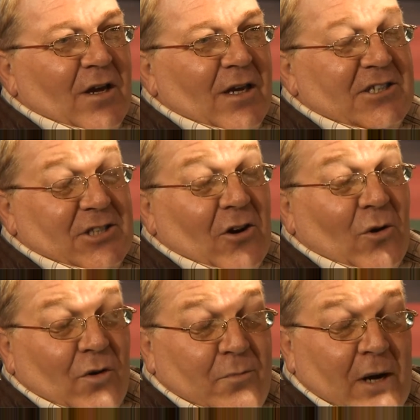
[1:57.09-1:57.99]
he's got
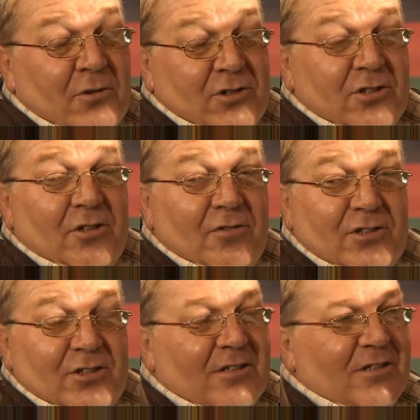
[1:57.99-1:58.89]
all the posters of
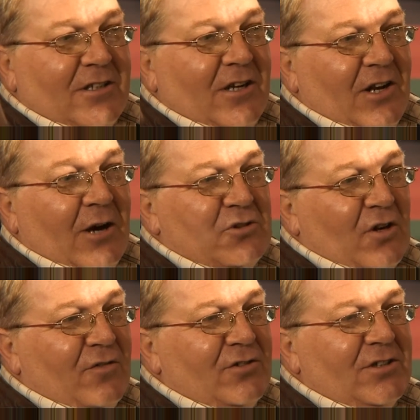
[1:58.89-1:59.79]
us and uh, knows
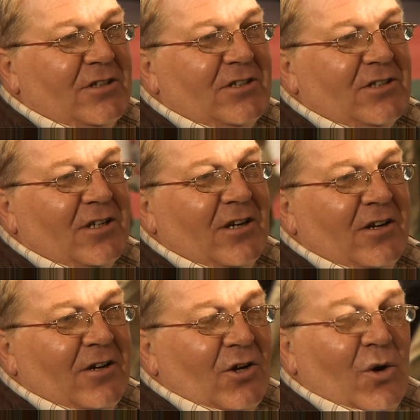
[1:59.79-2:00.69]
of us, and is
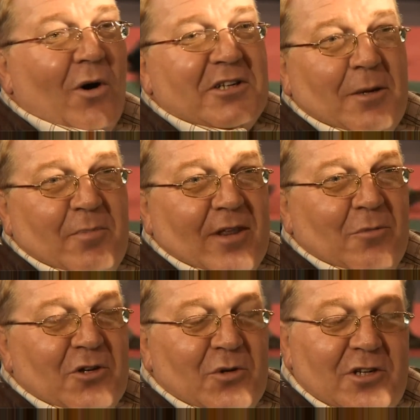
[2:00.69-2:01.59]
quite happy
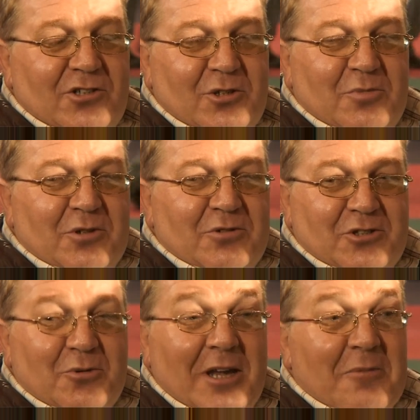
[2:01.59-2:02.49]
that we do in tribute
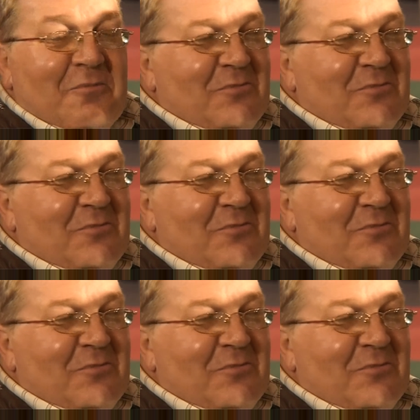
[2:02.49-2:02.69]
to him.